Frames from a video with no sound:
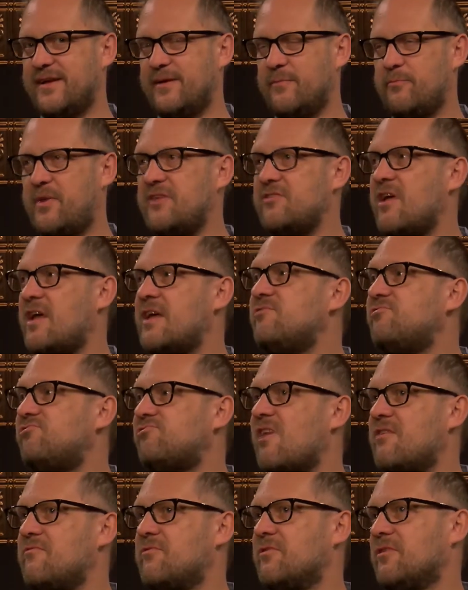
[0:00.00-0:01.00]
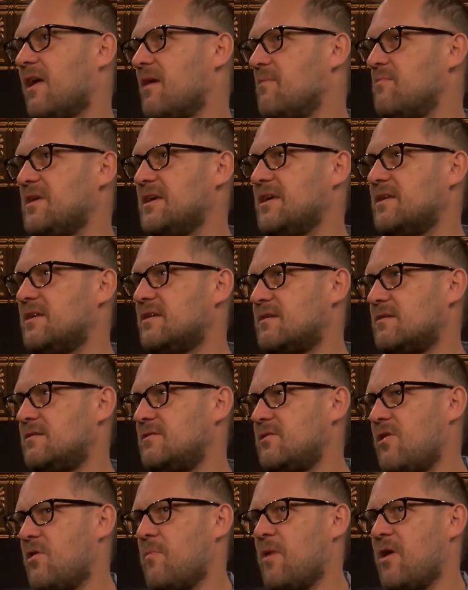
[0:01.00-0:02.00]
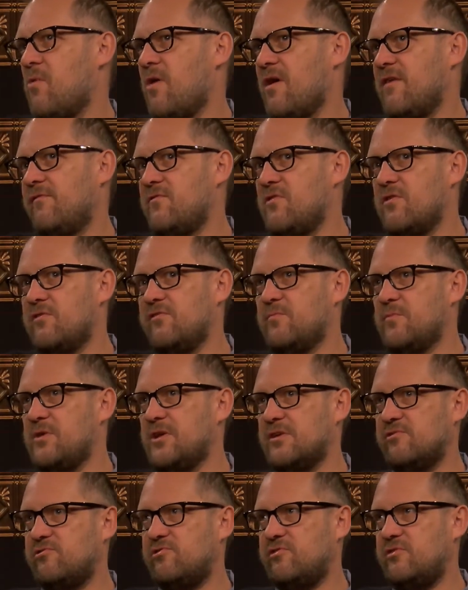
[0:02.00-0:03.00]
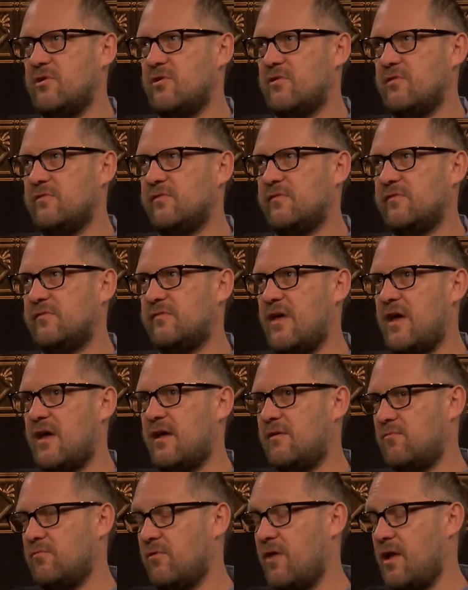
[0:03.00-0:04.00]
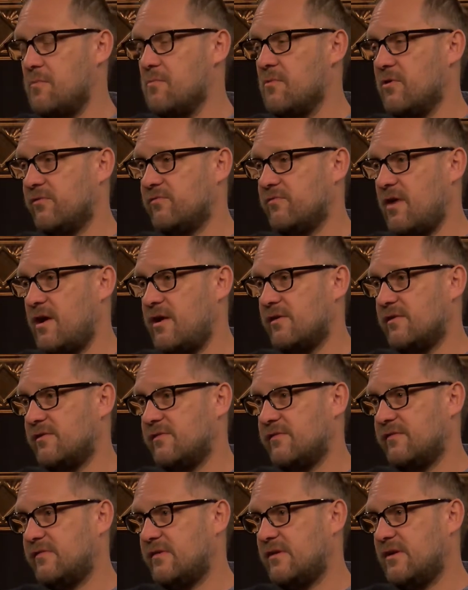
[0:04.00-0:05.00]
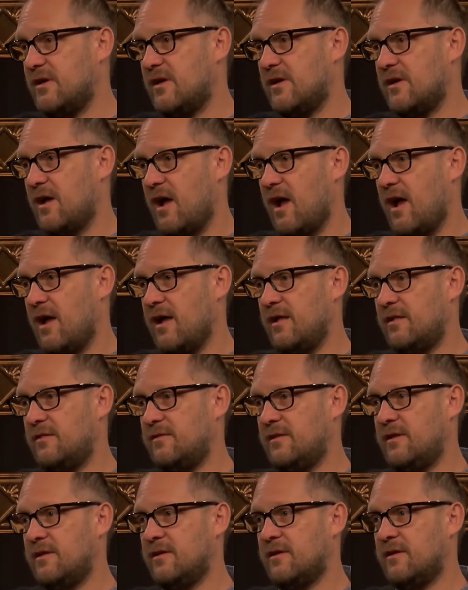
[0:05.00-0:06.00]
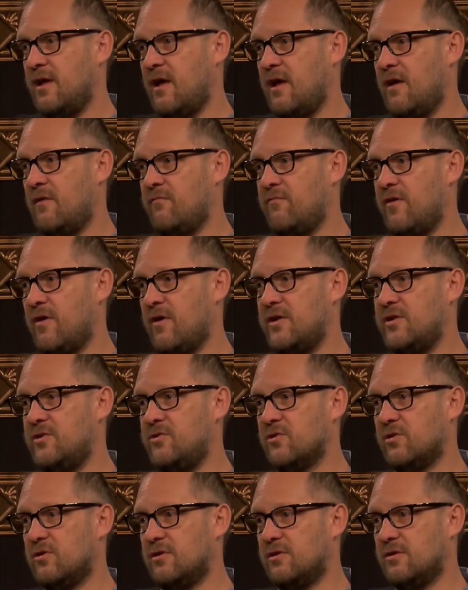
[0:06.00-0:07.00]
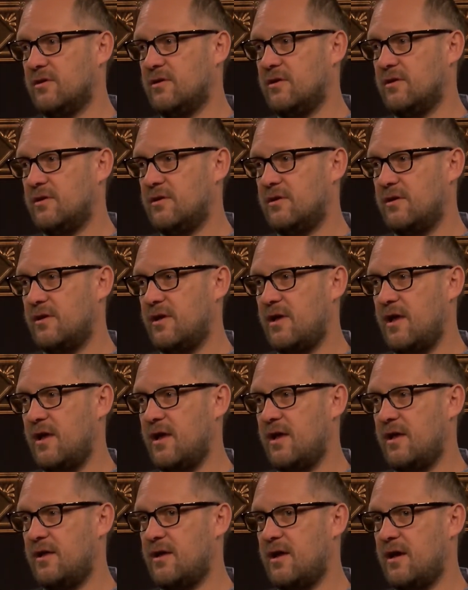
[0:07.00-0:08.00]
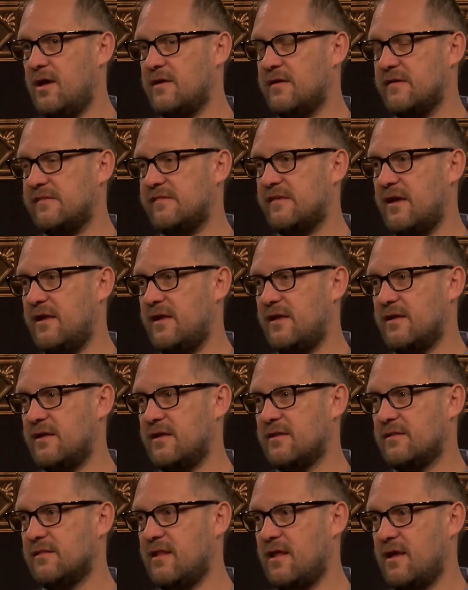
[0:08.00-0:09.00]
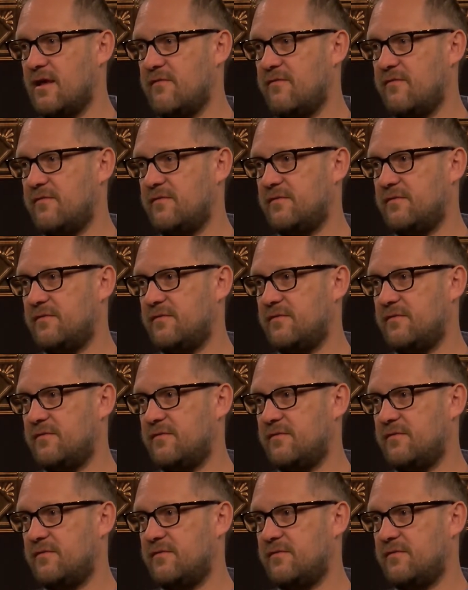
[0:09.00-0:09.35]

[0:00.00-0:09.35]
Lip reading: but in general, I mean, you know, my wife knows me, and she knows that, like most writers, I lead a very dull and unexciting life.